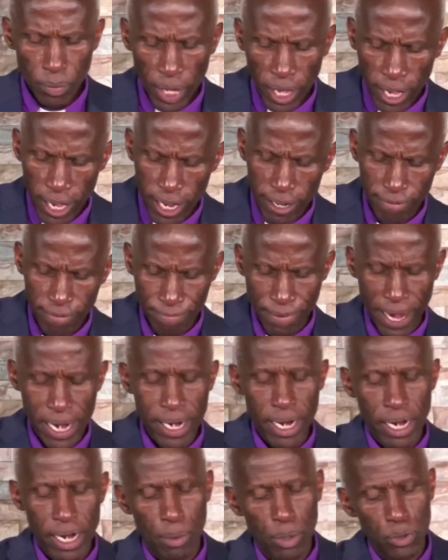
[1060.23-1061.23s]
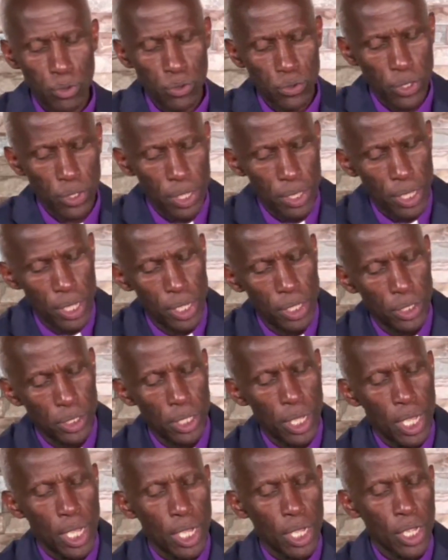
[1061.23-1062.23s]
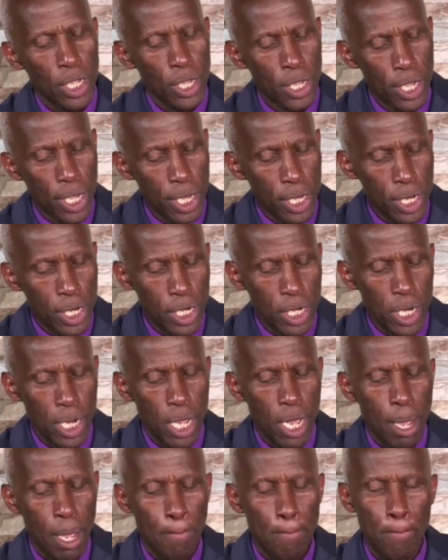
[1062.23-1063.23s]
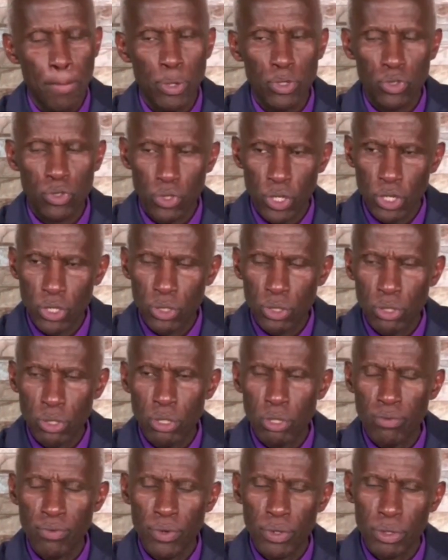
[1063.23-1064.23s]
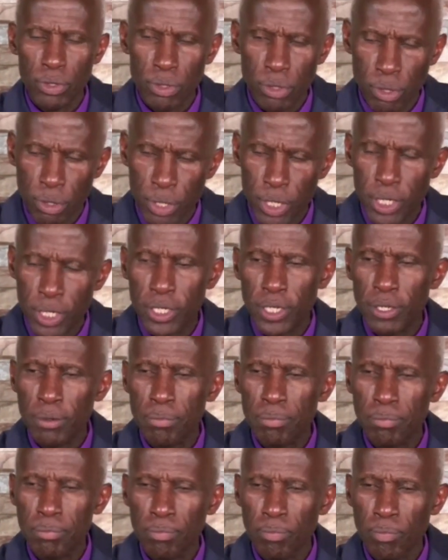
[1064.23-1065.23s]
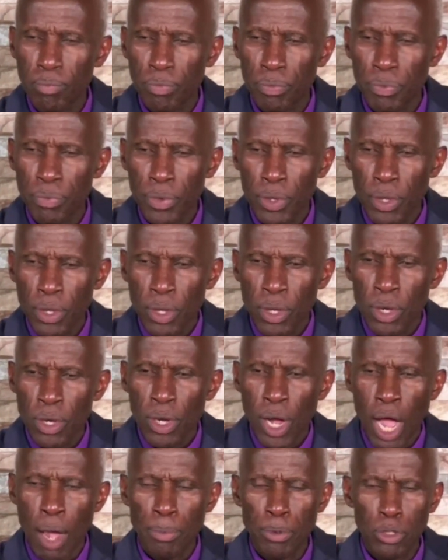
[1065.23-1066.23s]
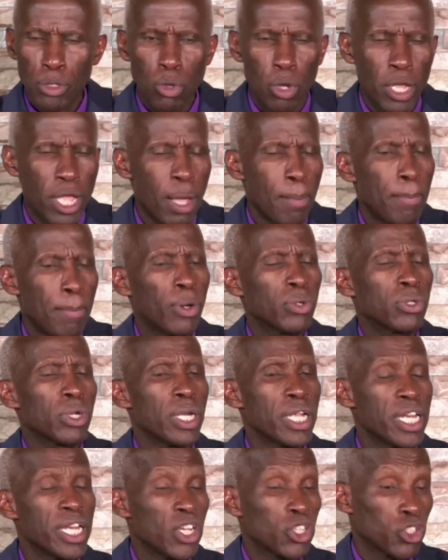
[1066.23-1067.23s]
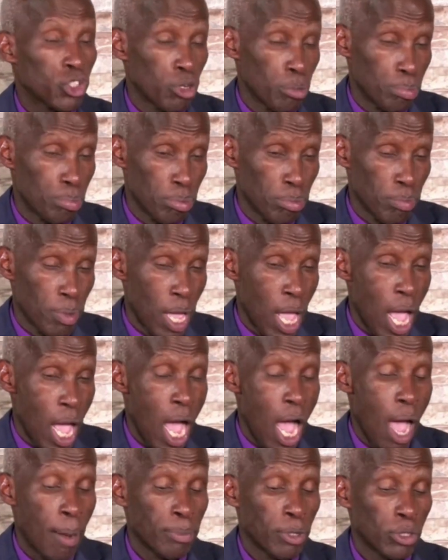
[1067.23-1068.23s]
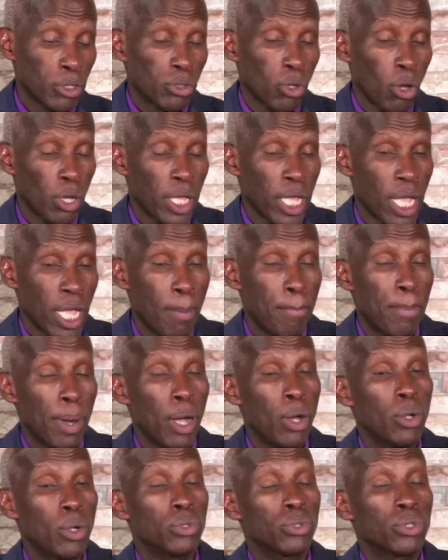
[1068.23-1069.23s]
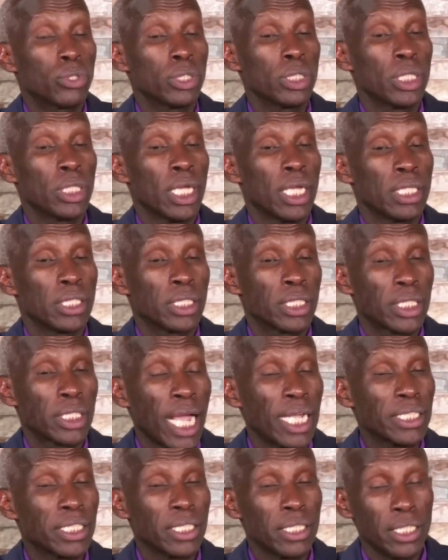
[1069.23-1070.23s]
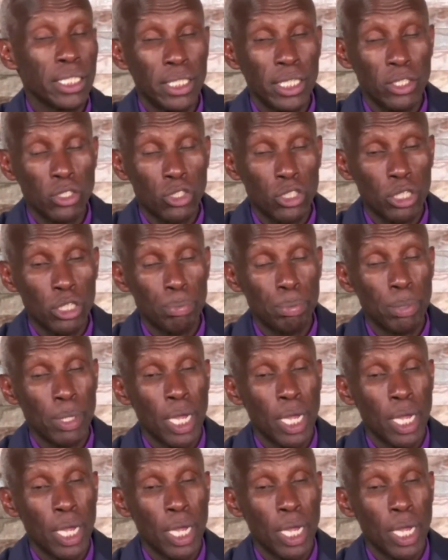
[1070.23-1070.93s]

And finally, I want to say this. Gain position of authority. I'm not talking about leadership. I'm not talking about church leadership,